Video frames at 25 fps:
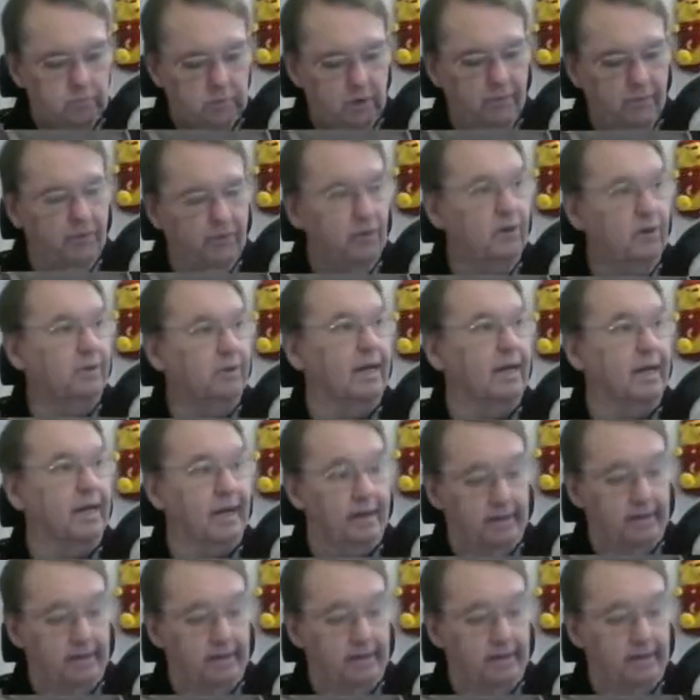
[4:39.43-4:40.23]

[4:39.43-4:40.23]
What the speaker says: Of course I can,